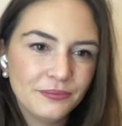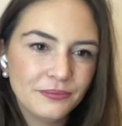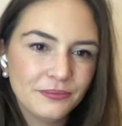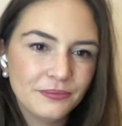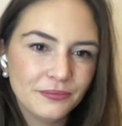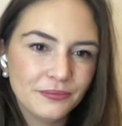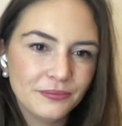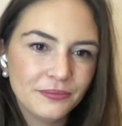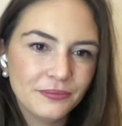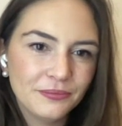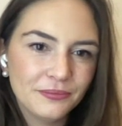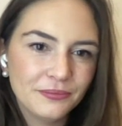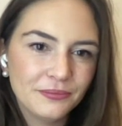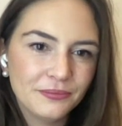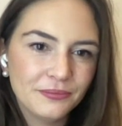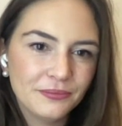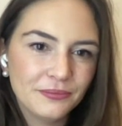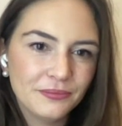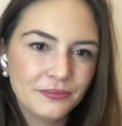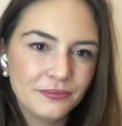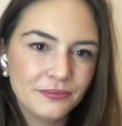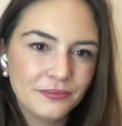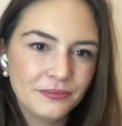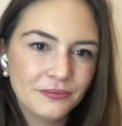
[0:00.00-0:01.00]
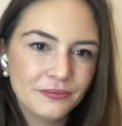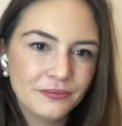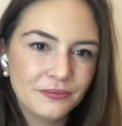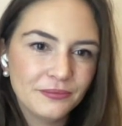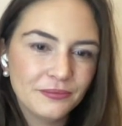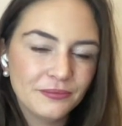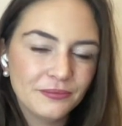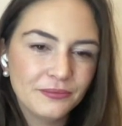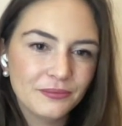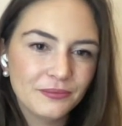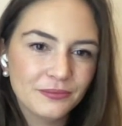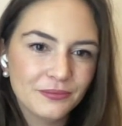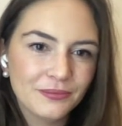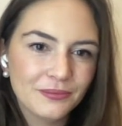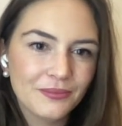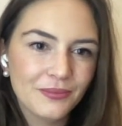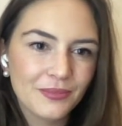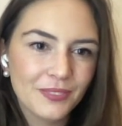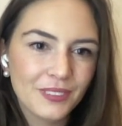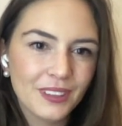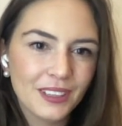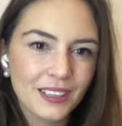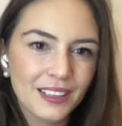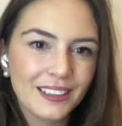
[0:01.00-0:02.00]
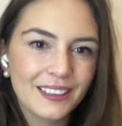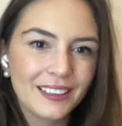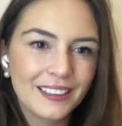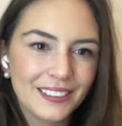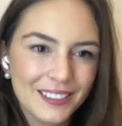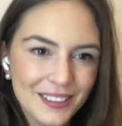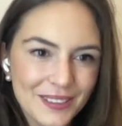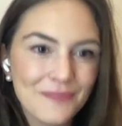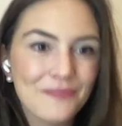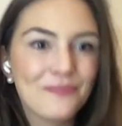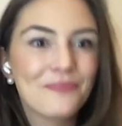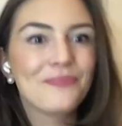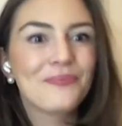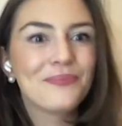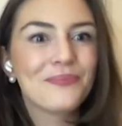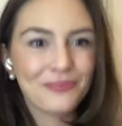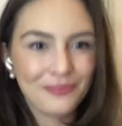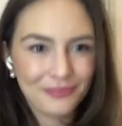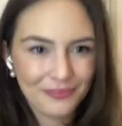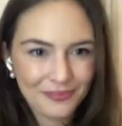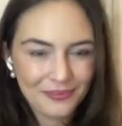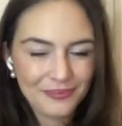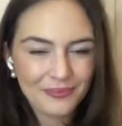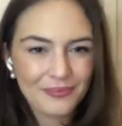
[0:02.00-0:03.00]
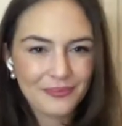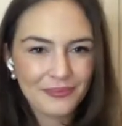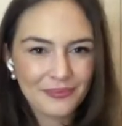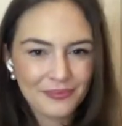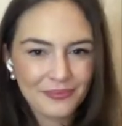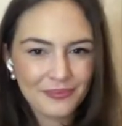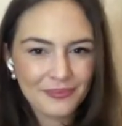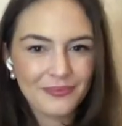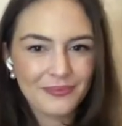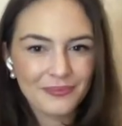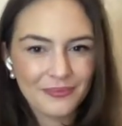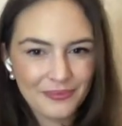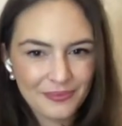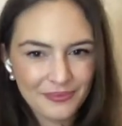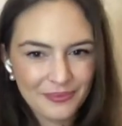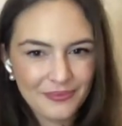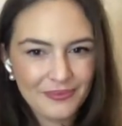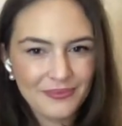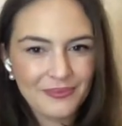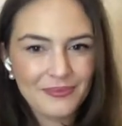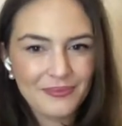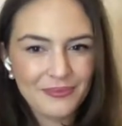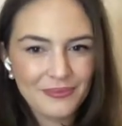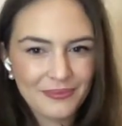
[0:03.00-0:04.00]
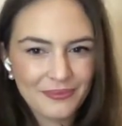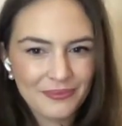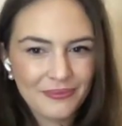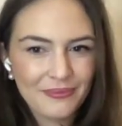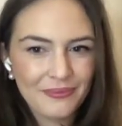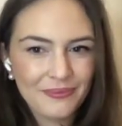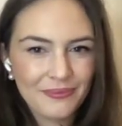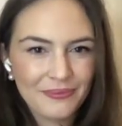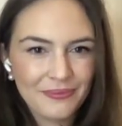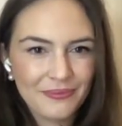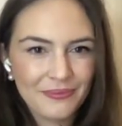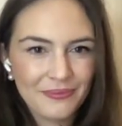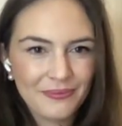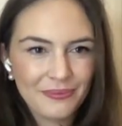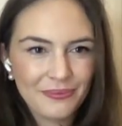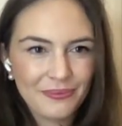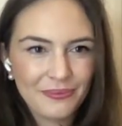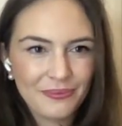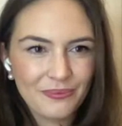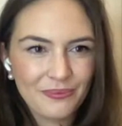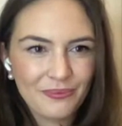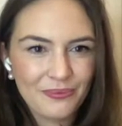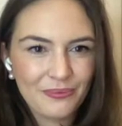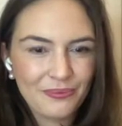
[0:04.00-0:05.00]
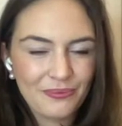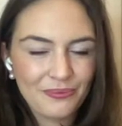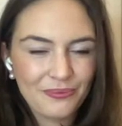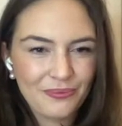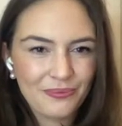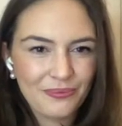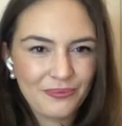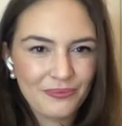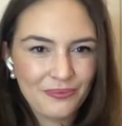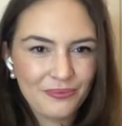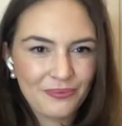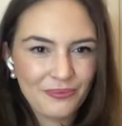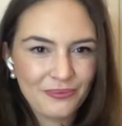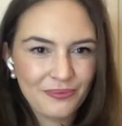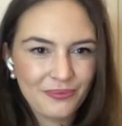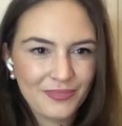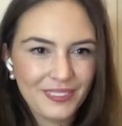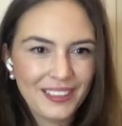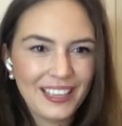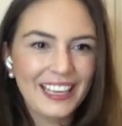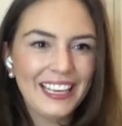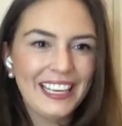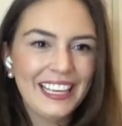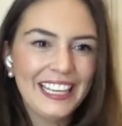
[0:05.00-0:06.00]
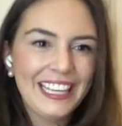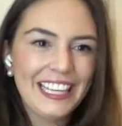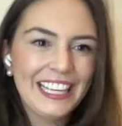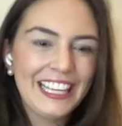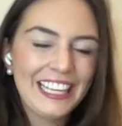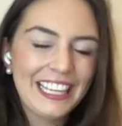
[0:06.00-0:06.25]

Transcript: (silent)